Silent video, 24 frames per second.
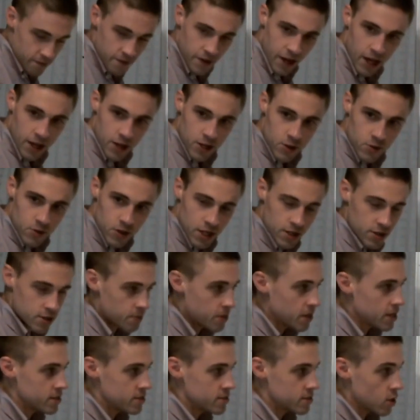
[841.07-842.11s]
value that
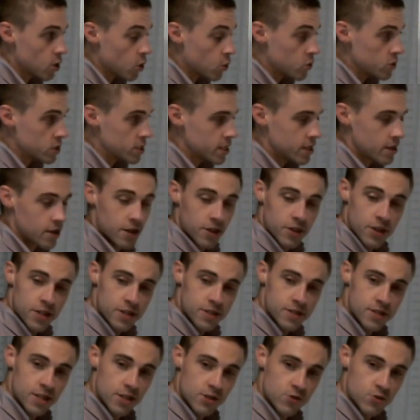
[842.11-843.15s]
depends only on the
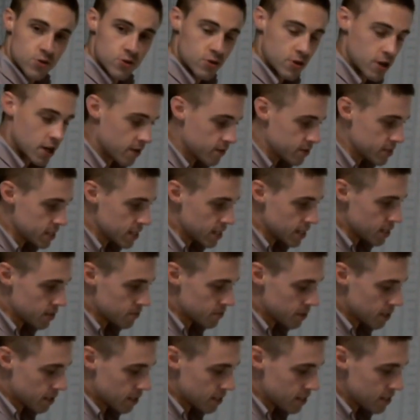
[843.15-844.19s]
central gravitating
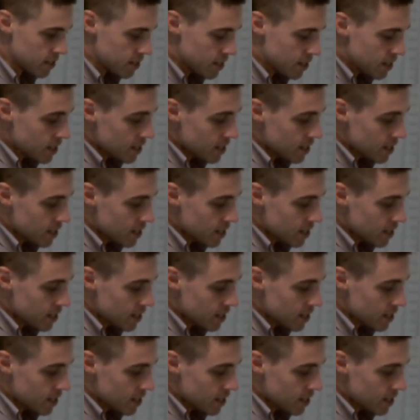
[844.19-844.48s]
body.